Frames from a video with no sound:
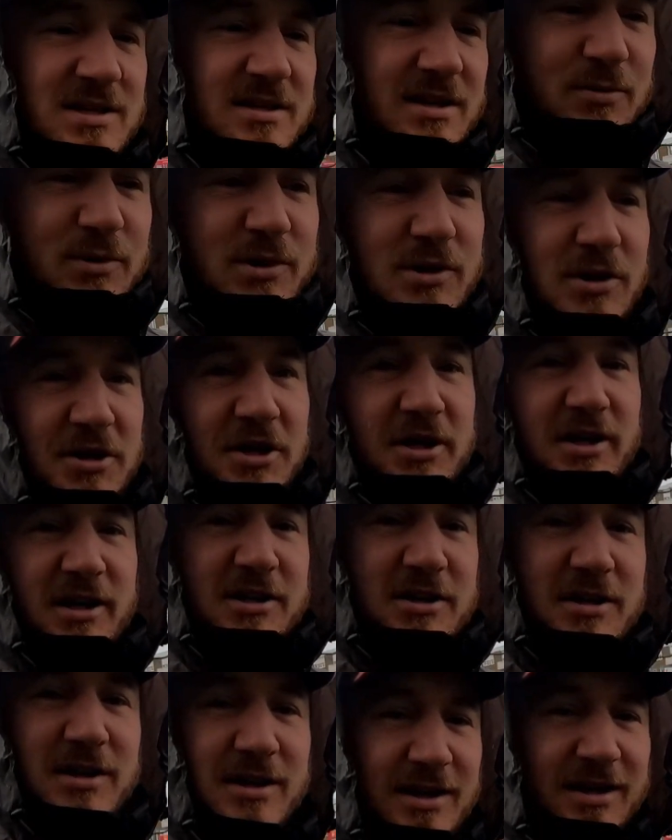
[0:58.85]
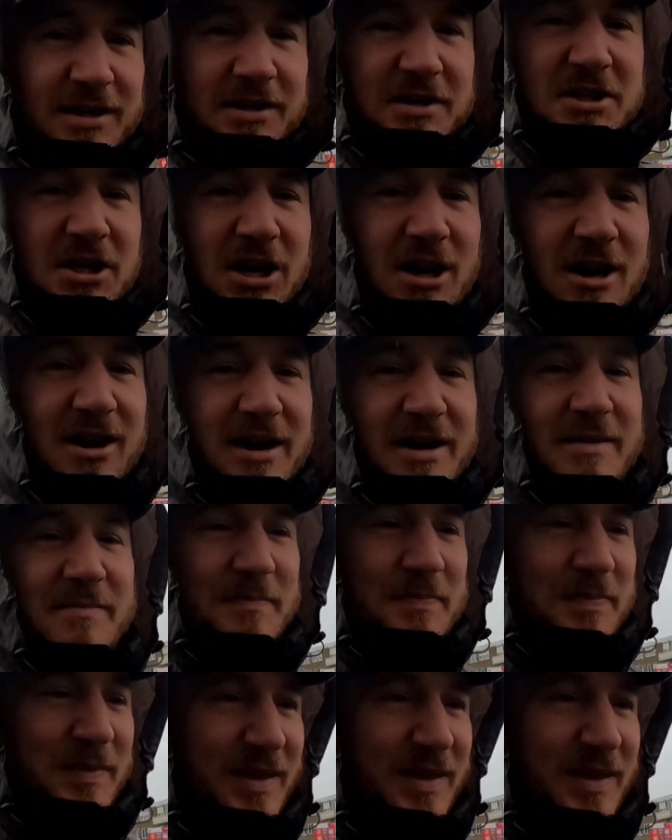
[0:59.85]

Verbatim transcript: that we're gonna climb.